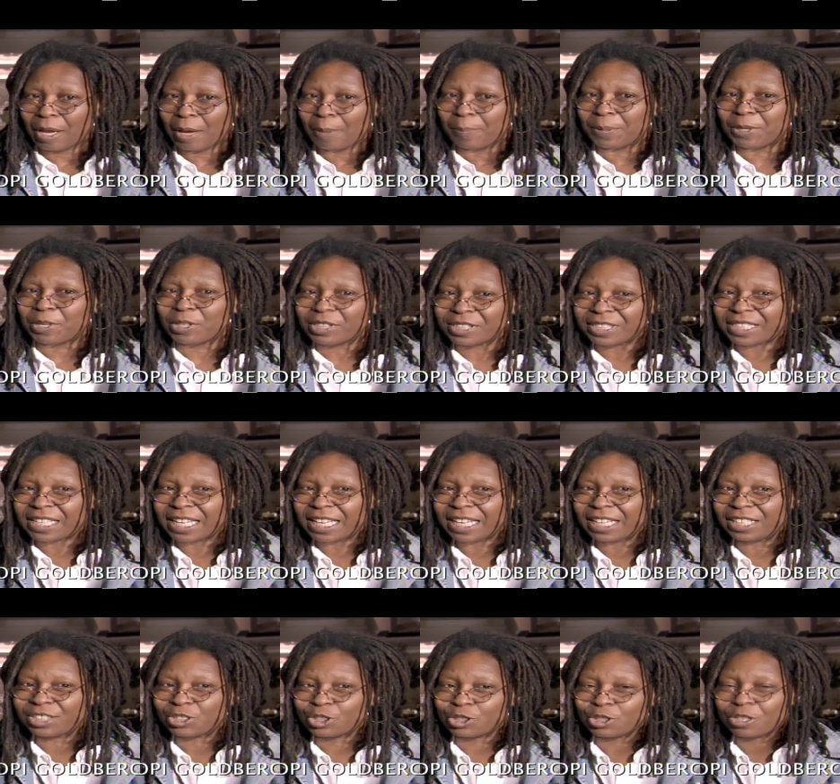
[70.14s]
because
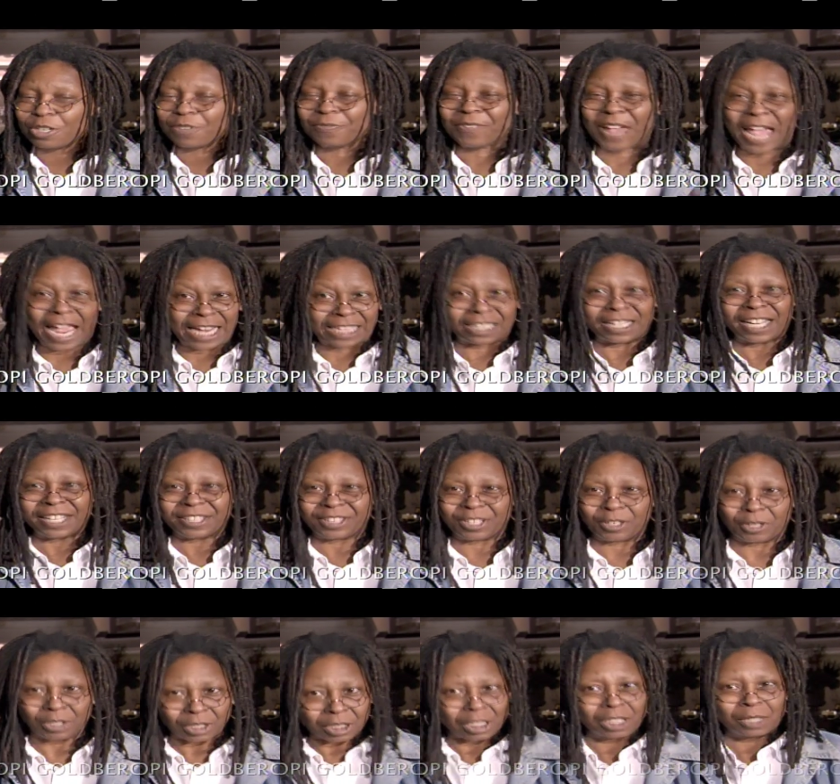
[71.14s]
they sort of act like
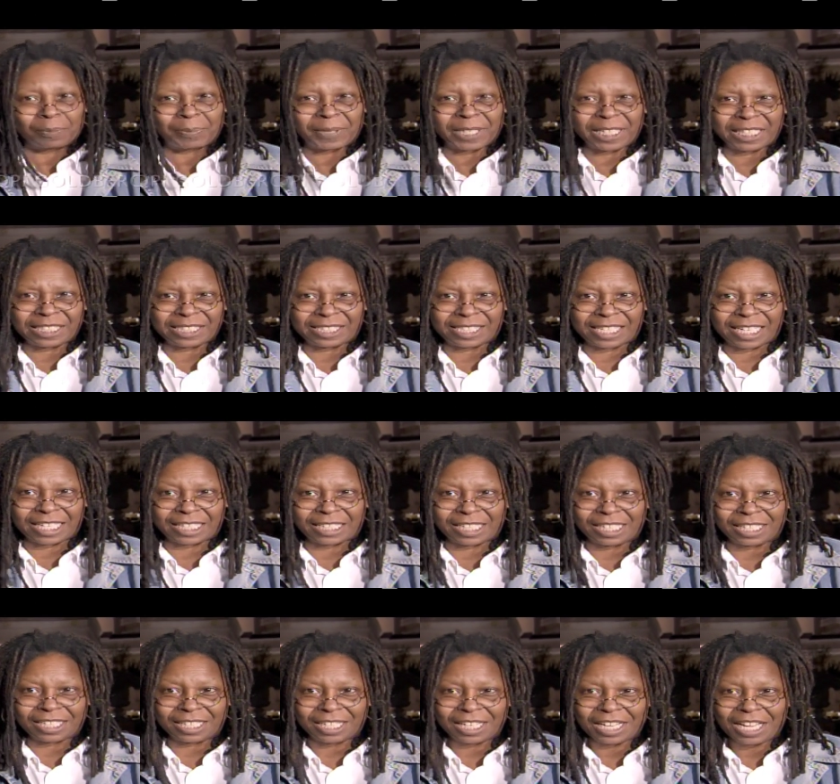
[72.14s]
they're a little bit
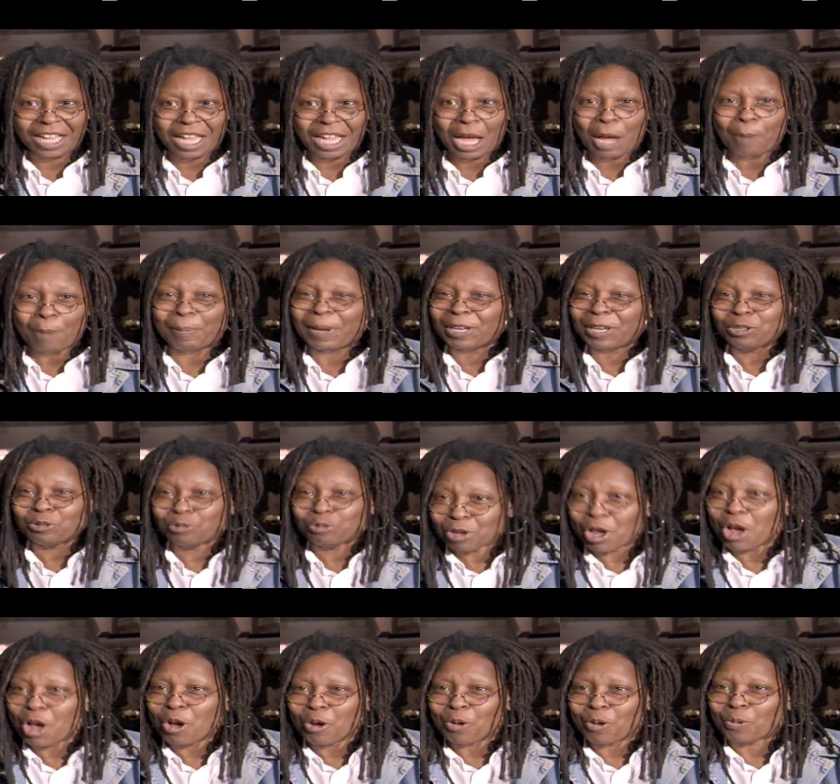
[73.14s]
indignant, but you
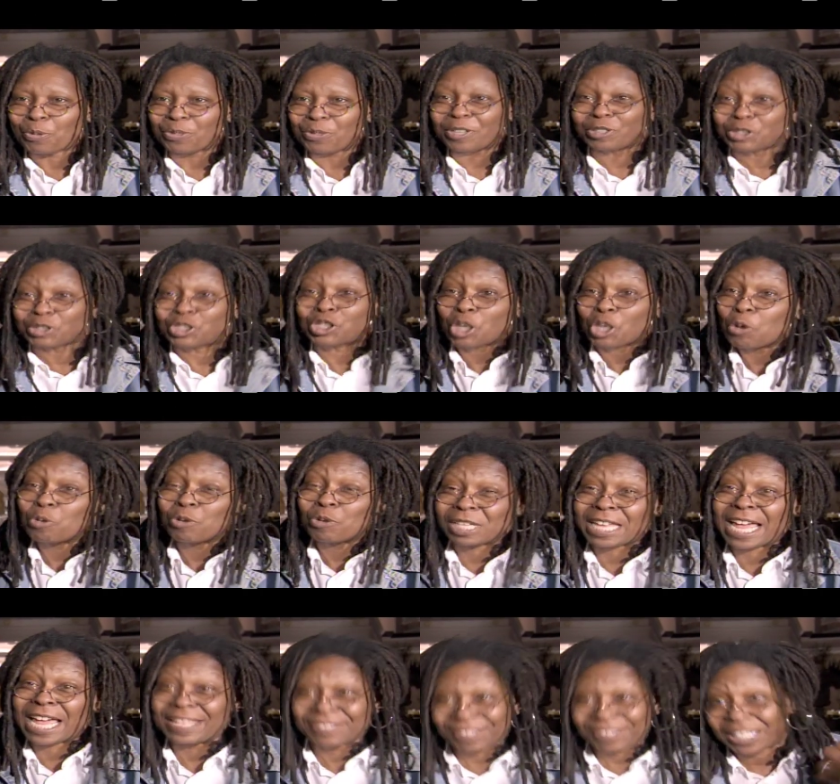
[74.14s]
know they're so
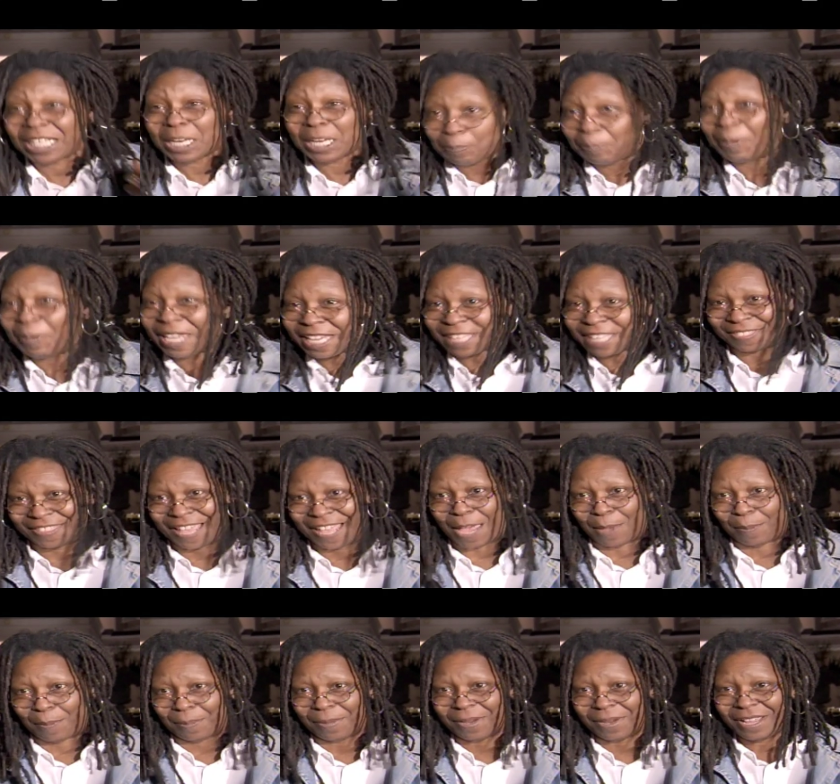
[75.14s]
glad that he picked
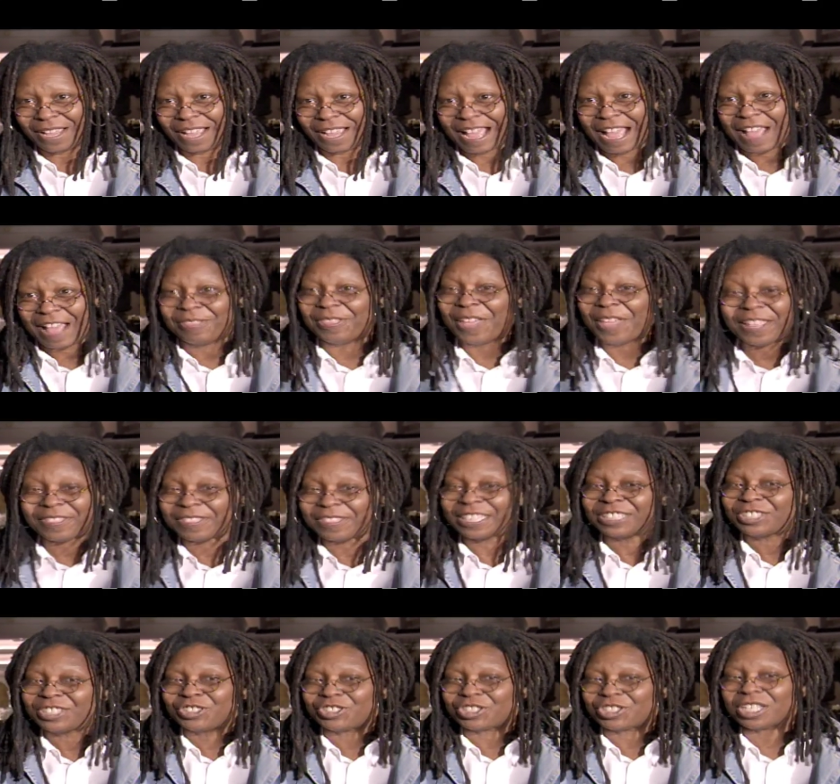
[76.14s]
them that
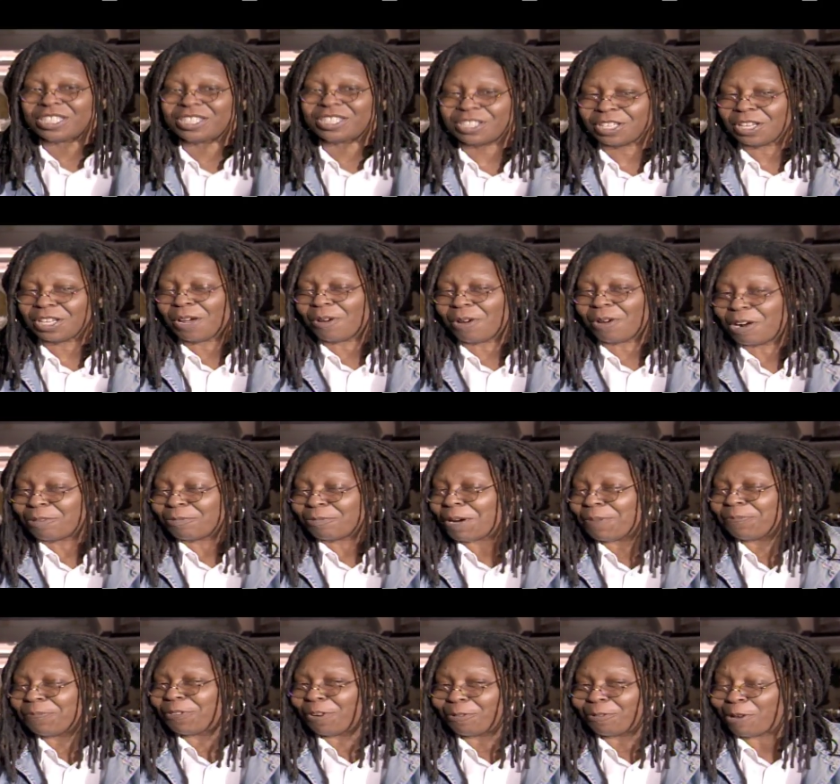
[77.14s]
it's just, you know,
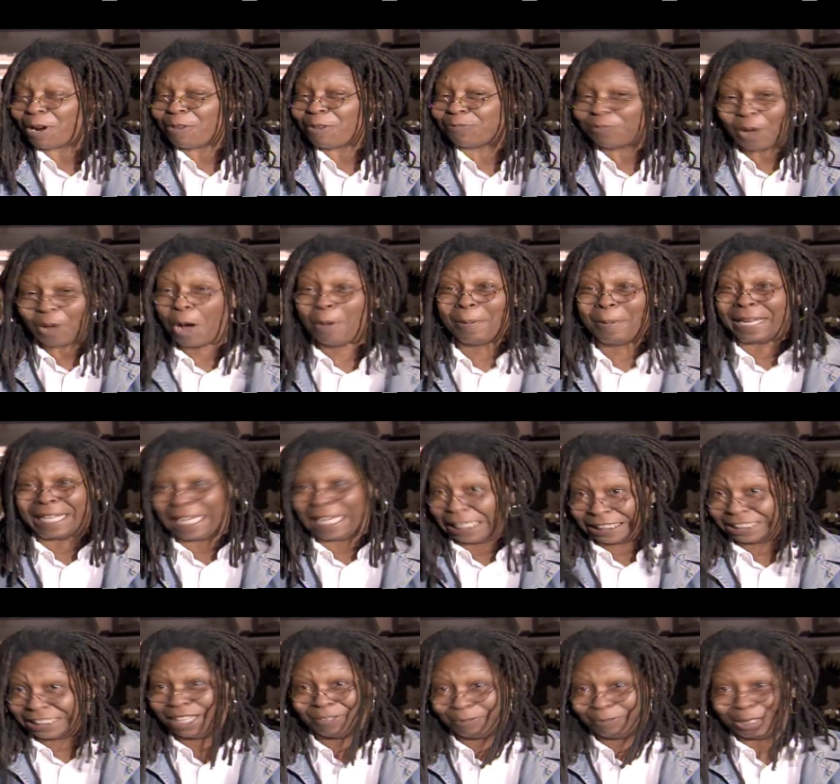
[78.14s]
harumph, harumph. Oh my
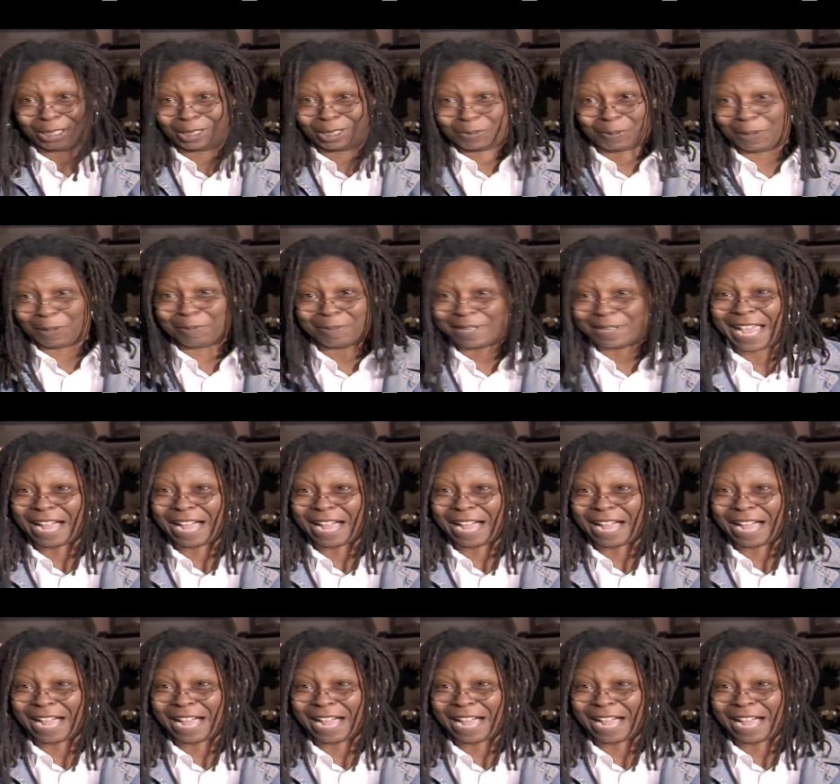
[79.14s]
God, Don Rickles picked me